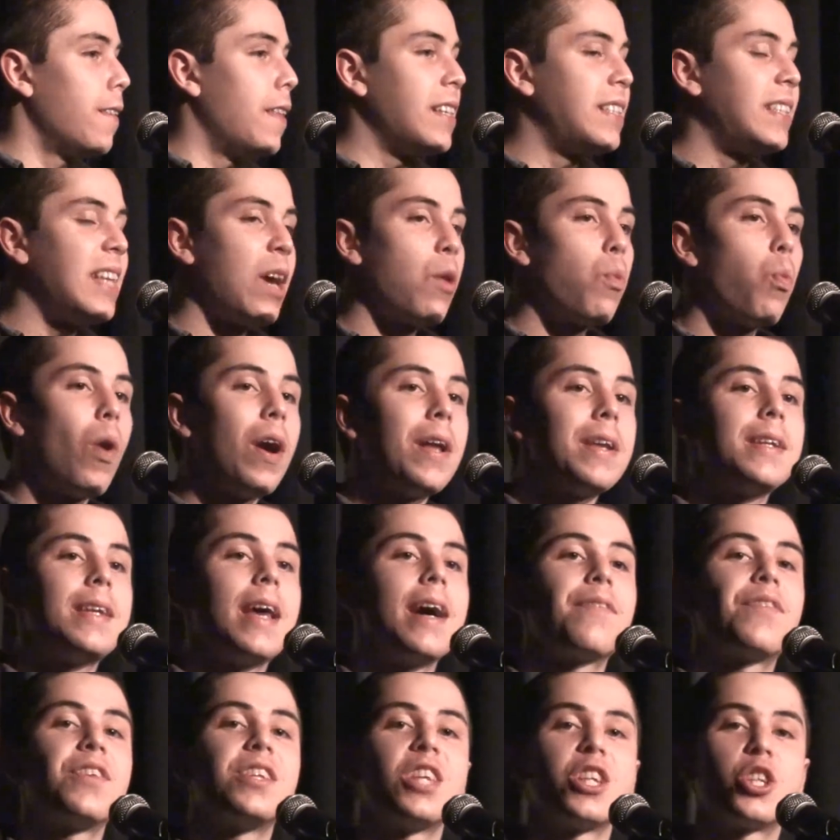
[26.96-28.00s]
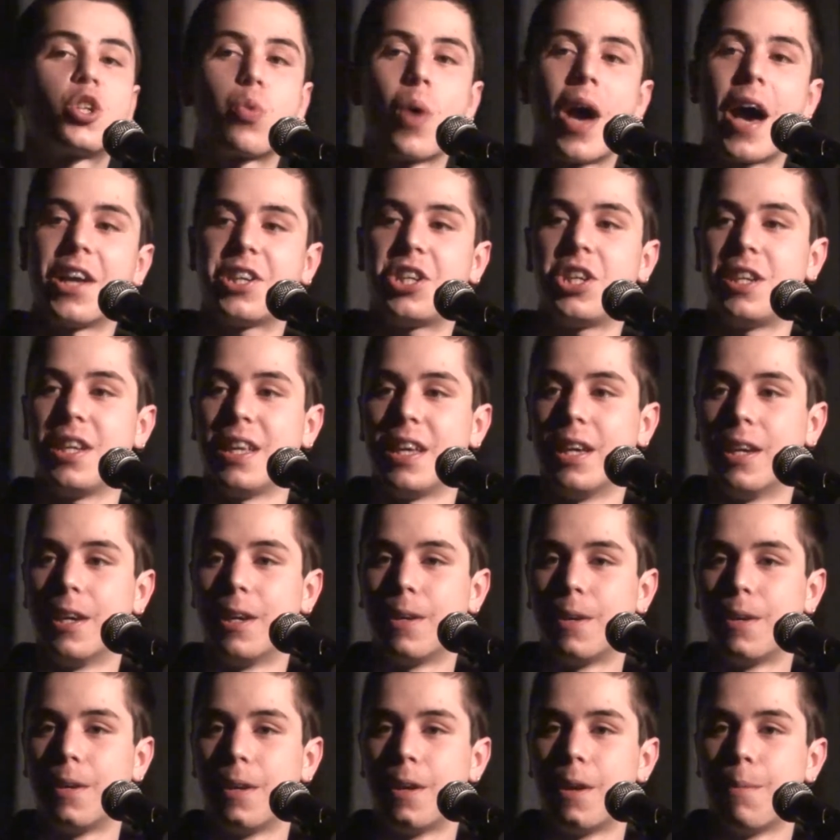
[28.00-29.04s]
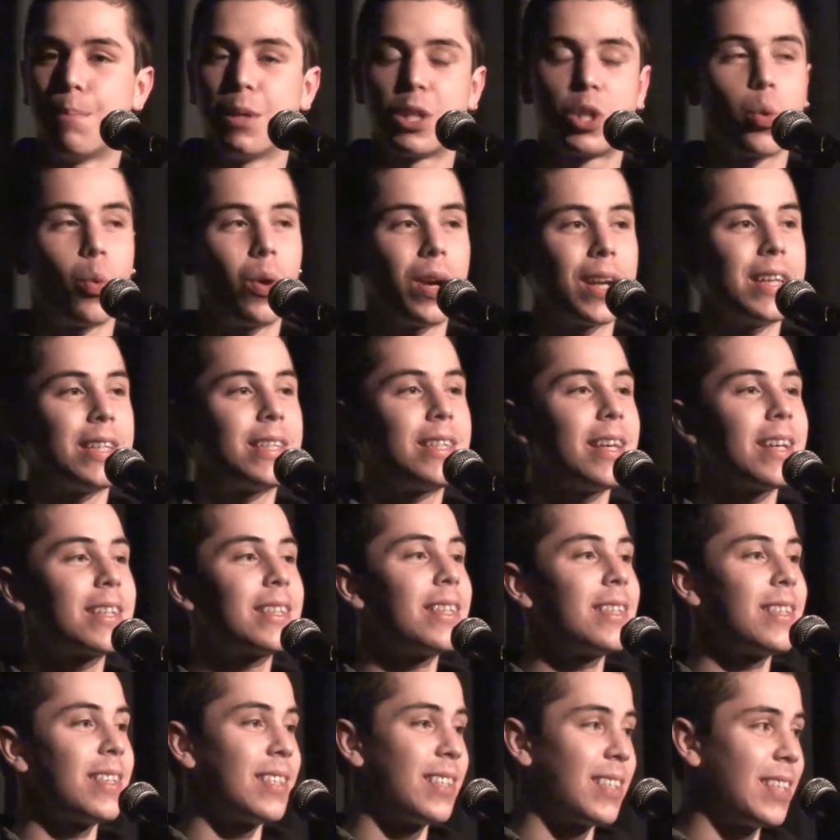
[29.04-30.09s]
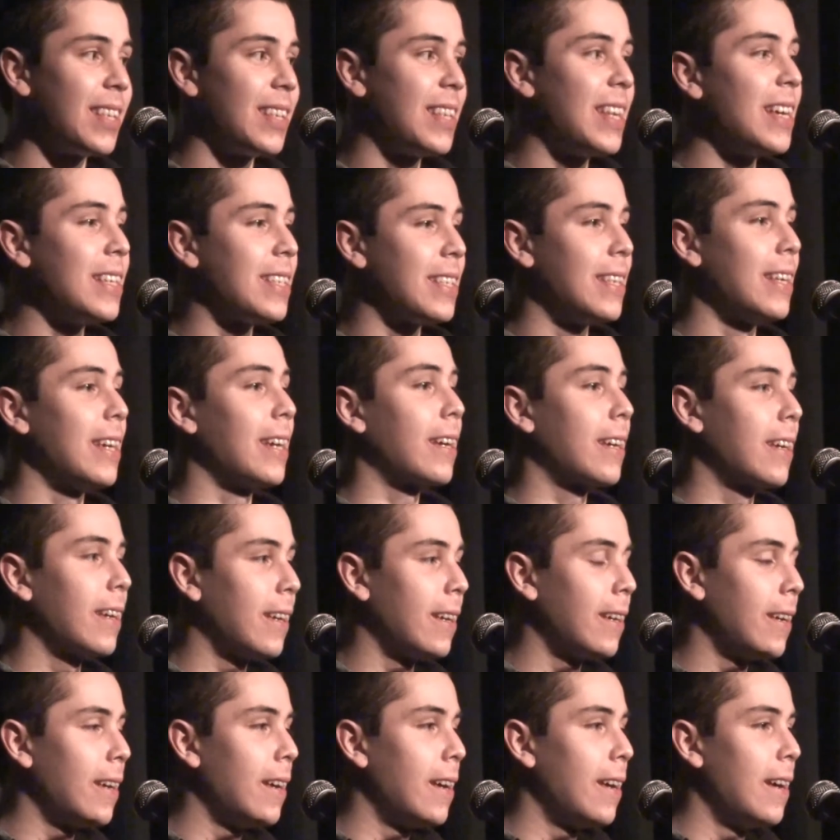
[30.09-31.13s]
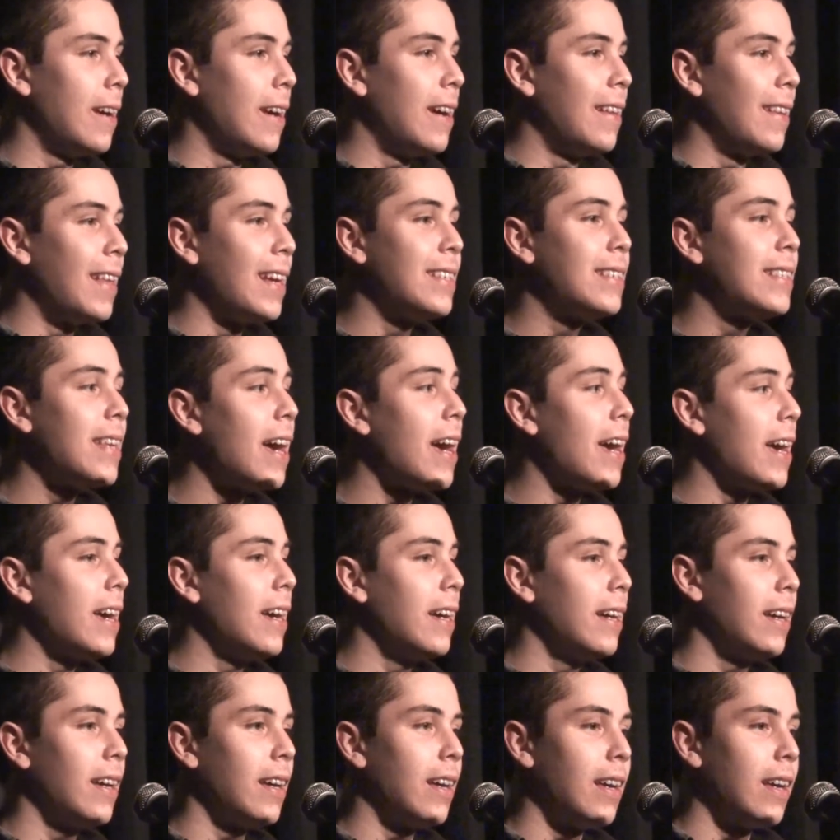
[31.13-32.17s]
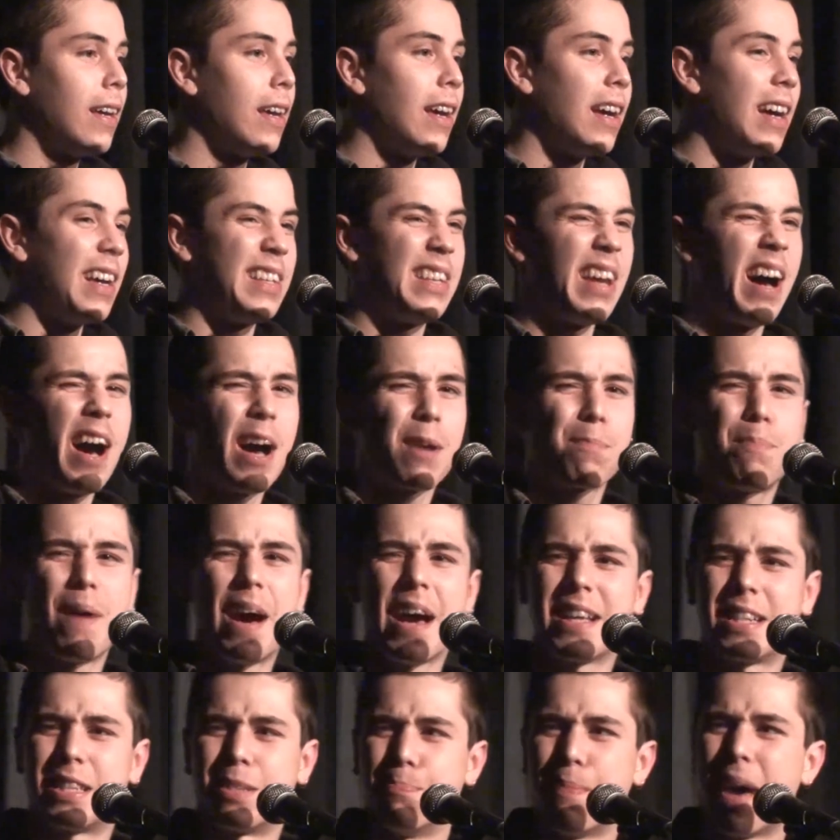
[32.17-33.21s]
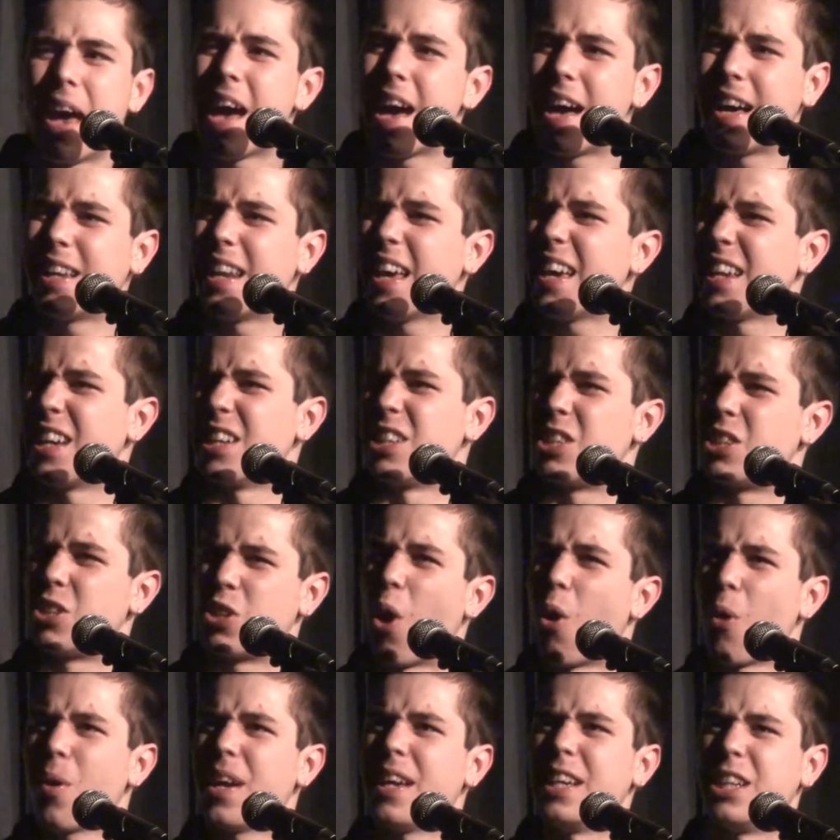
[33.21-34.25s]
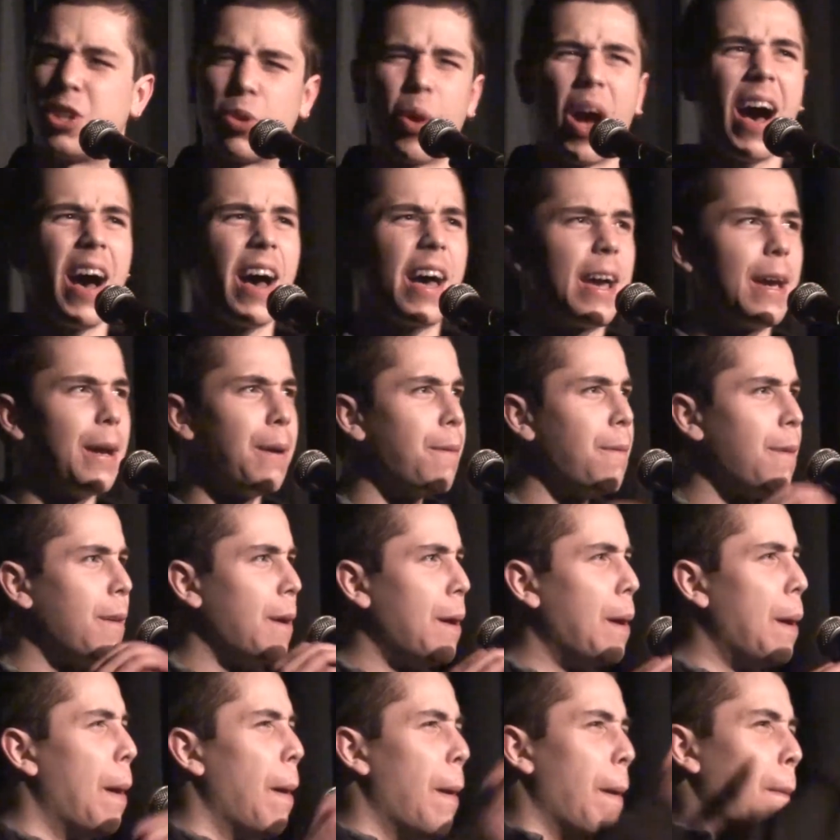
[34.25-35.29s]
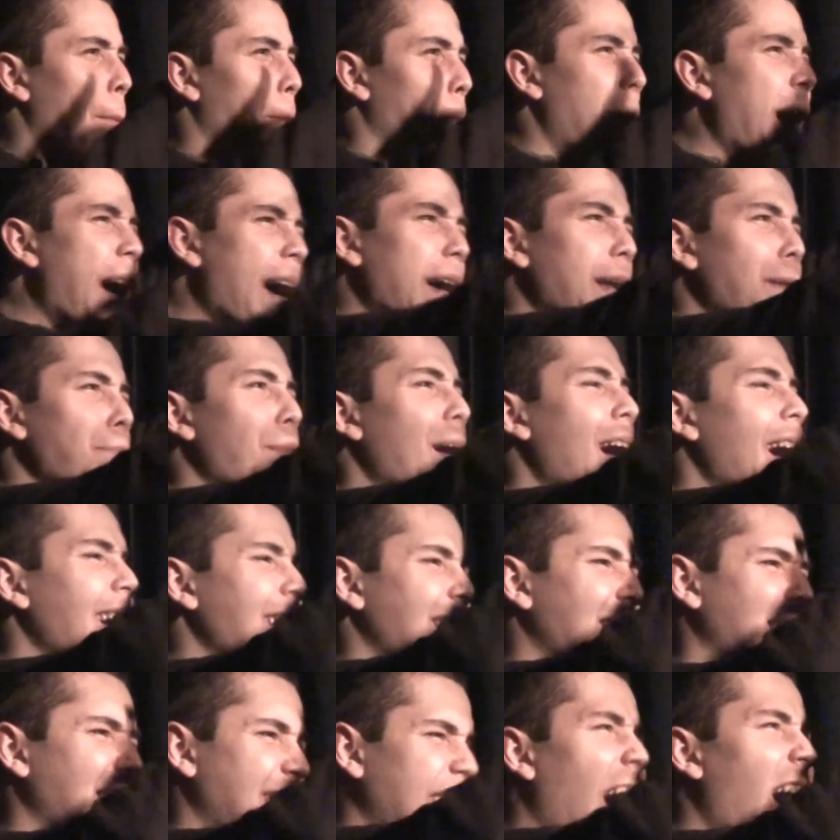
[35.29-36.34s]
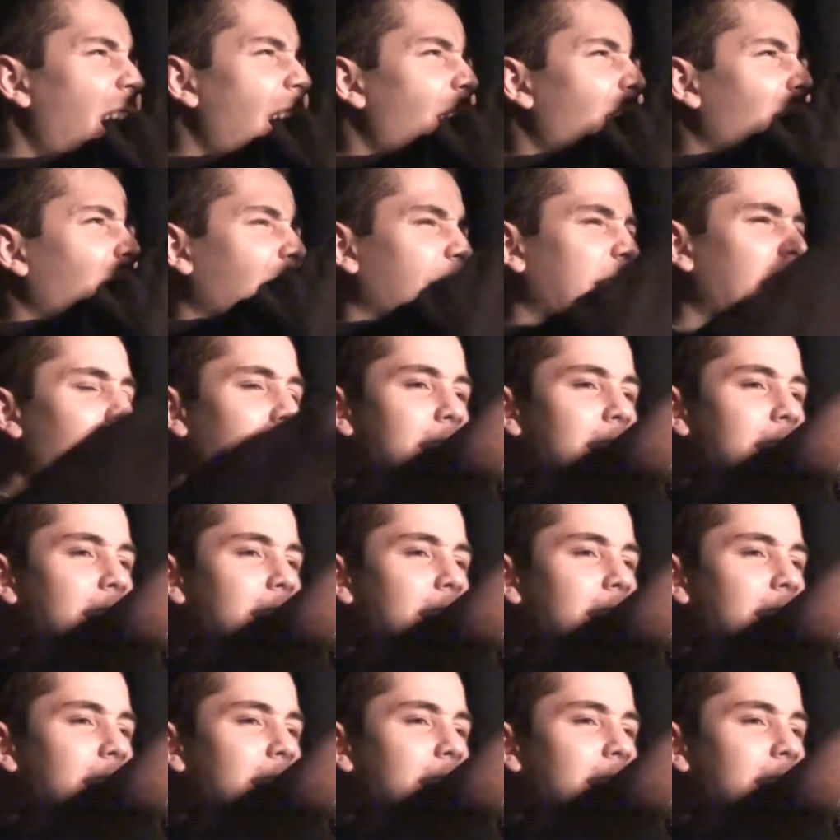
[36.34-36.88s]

They say one death is a tragedy, but 26 is a statistic. They say, dog bites man ain't a story, try it. Man bites dog.